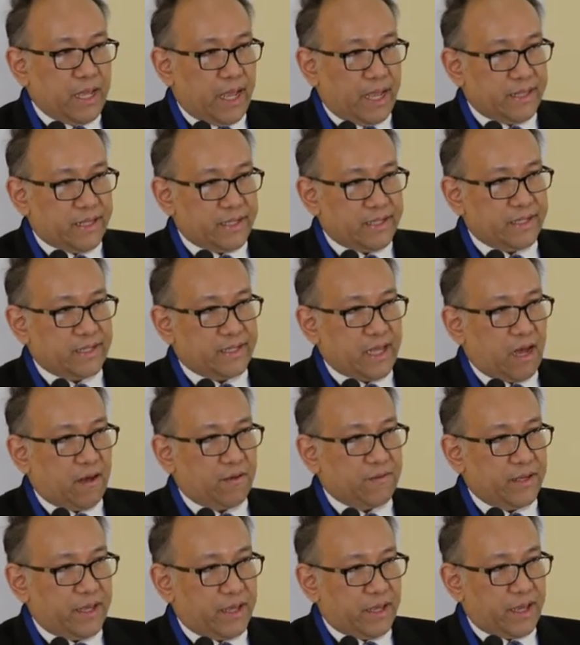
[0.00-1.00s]
And this is
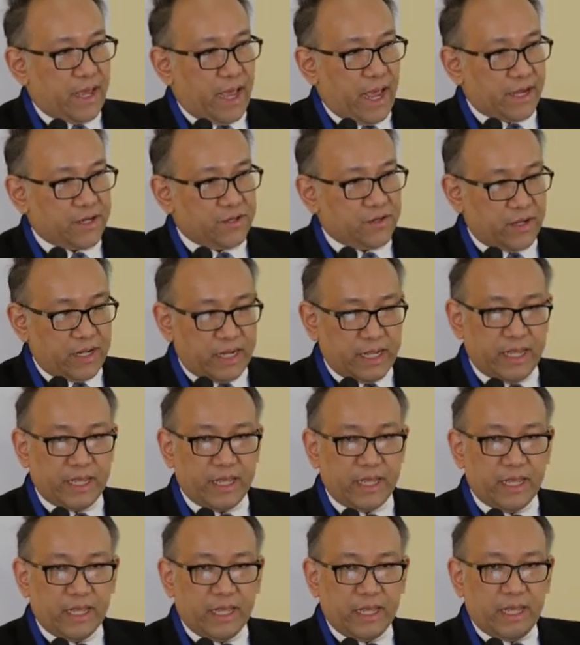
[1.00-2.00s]
how they
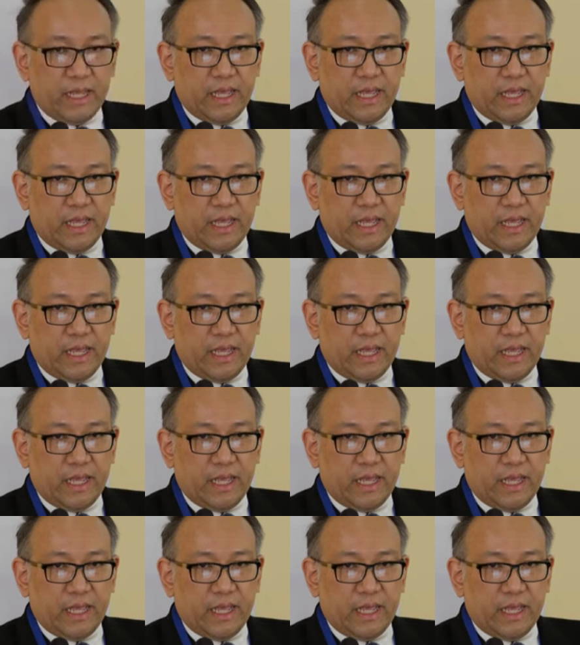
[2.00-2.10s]
actually